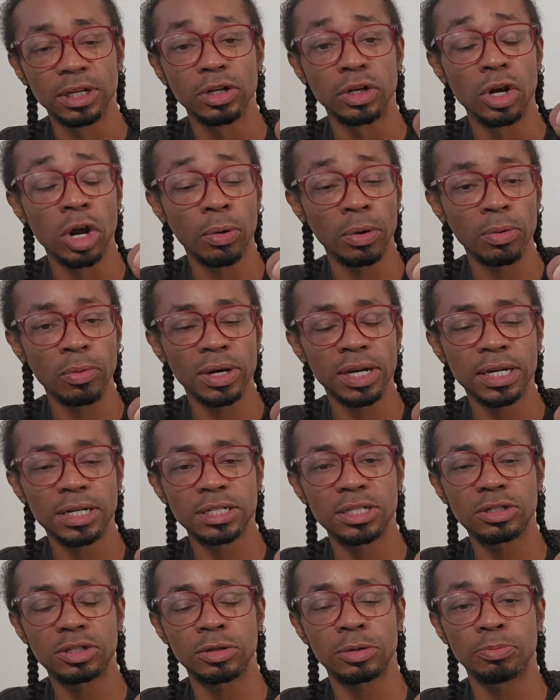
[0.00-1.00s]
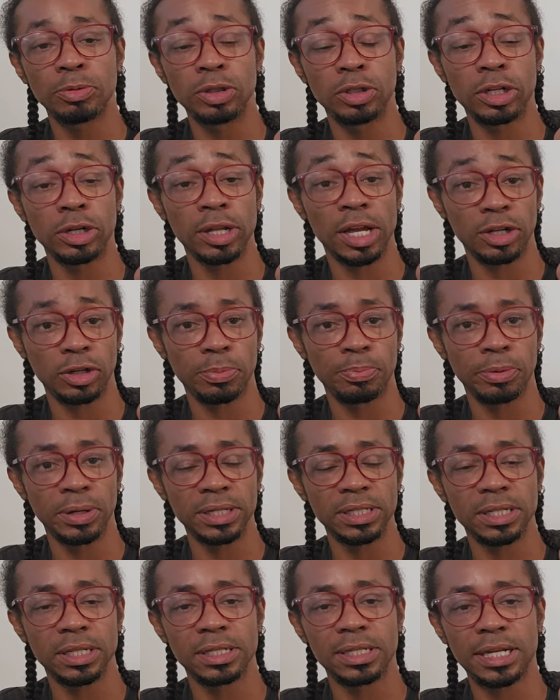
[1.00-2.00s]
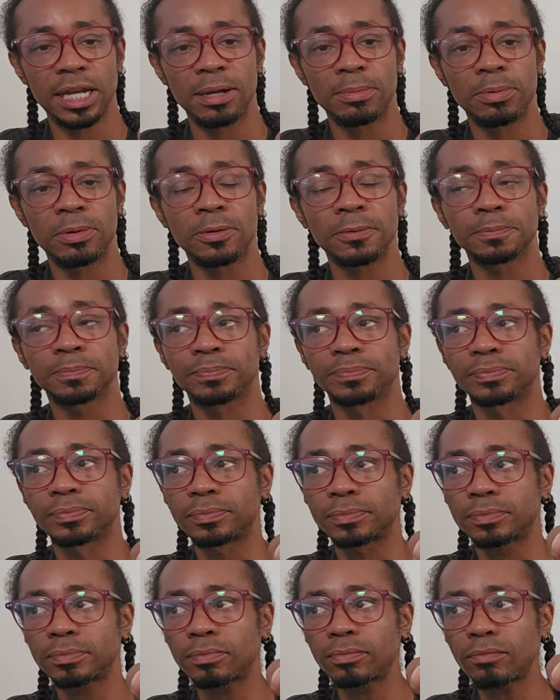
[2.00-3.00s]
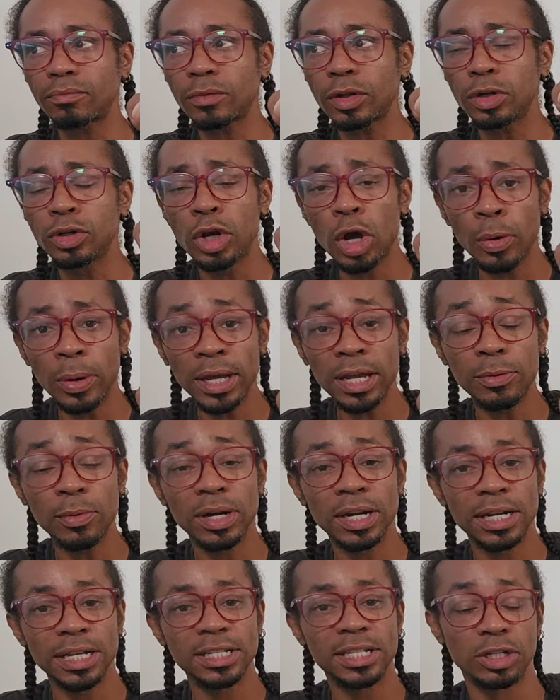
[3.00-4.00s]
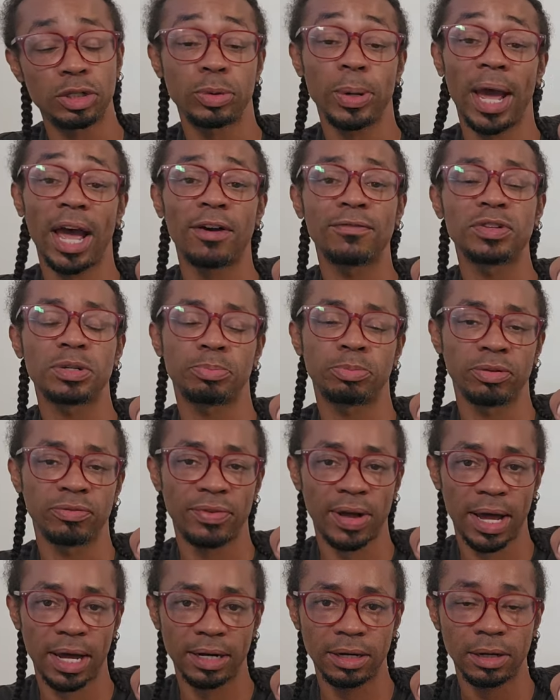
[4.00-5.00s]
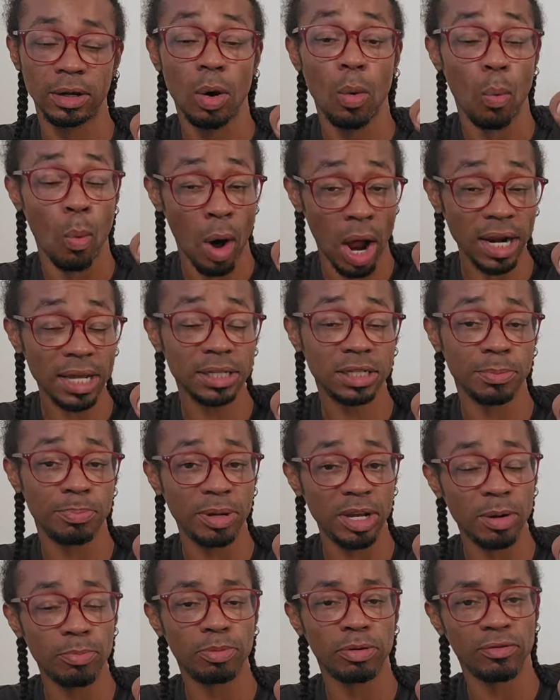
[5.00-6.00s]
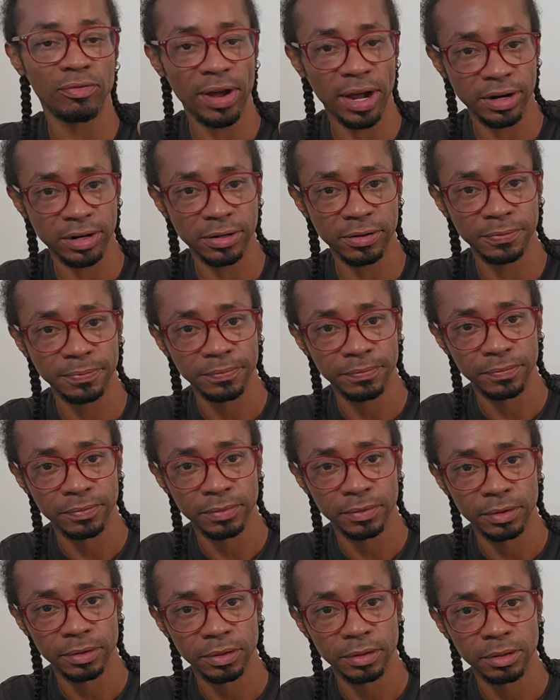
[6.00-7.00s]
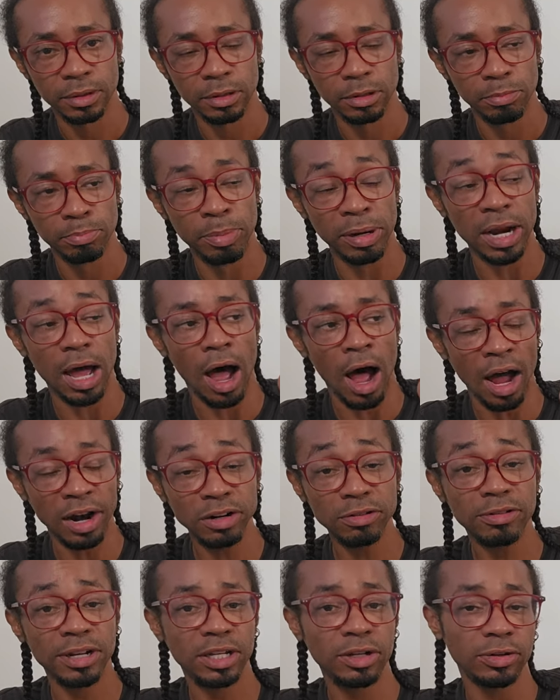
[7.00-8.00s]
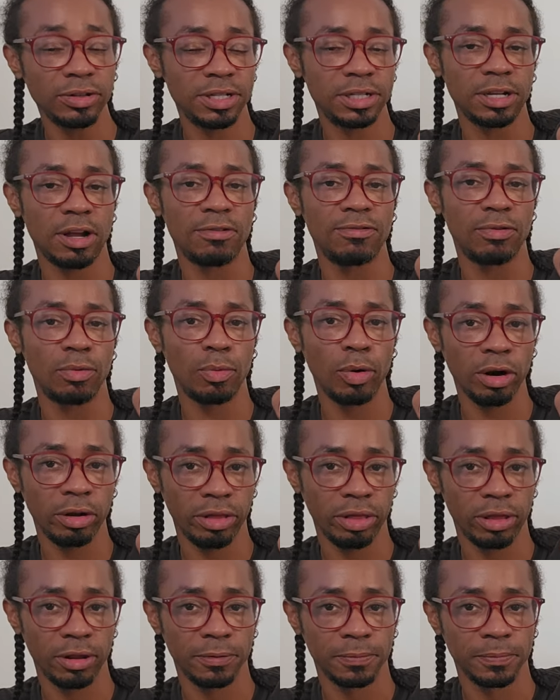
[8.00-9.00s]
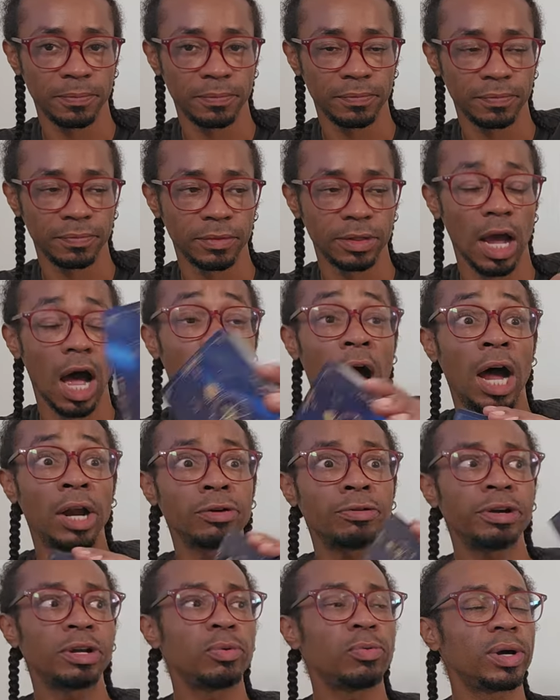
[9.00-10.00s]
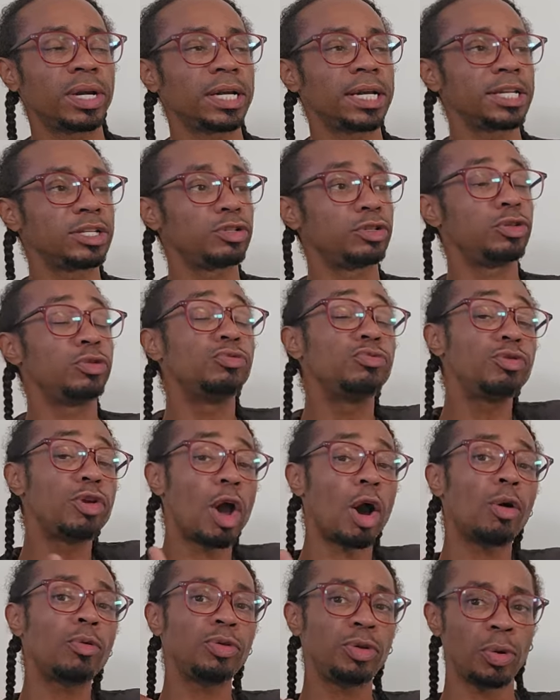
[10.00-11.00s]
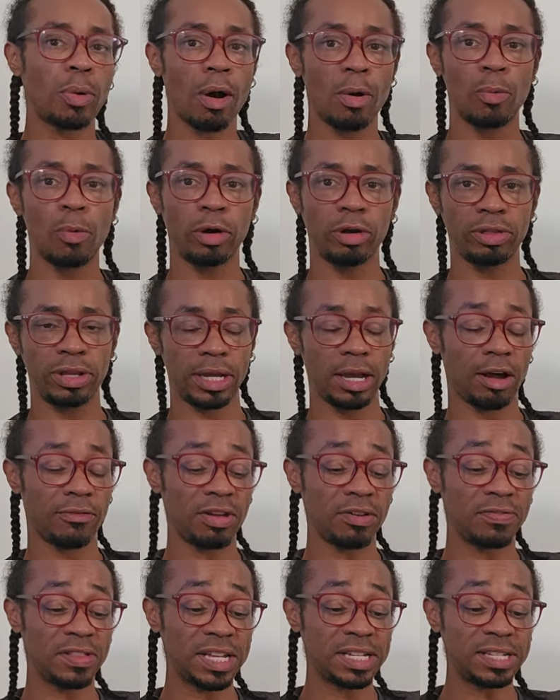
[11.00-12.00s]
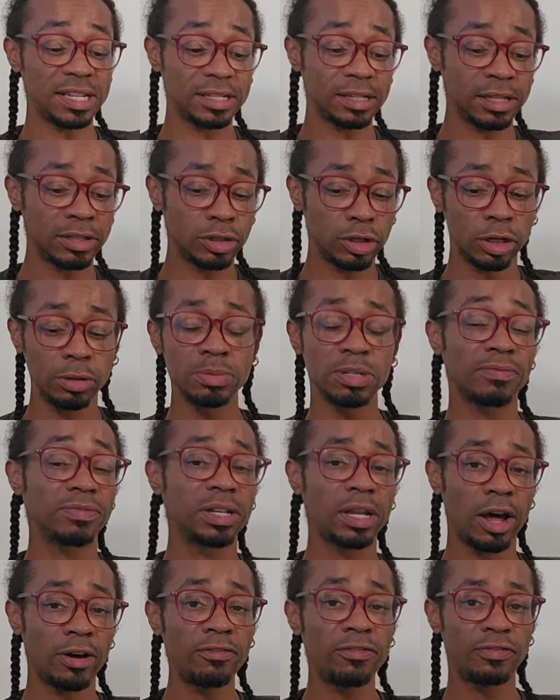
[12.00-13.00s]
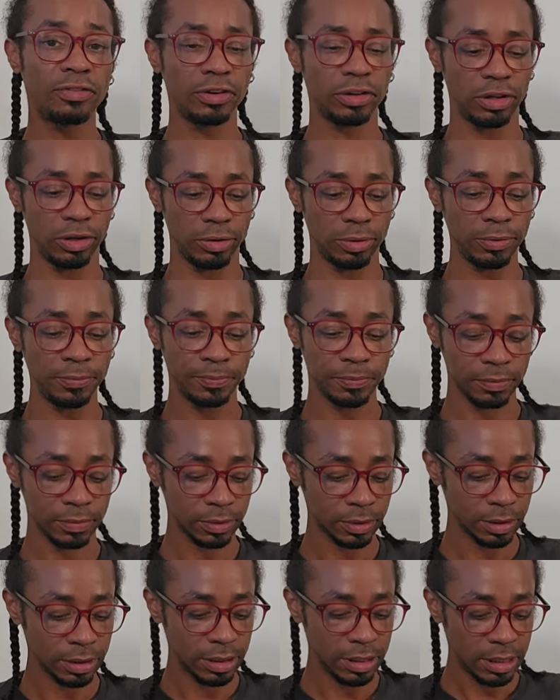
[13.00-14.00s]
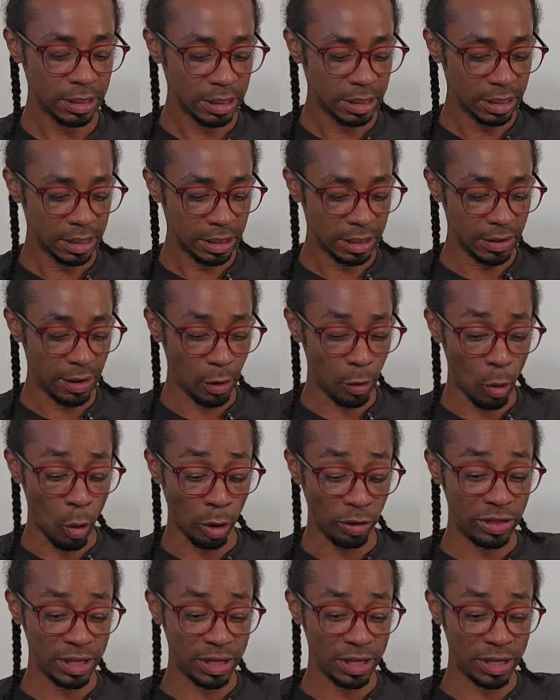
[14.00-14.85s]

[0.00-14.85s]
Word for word: knowing what it is to, that you bring to the table, knowing what it is that you have to provide, wanting to be a provider, but honoring your self-worth, honoring what it is you know you are worthy of. If this is in terms of love for you, or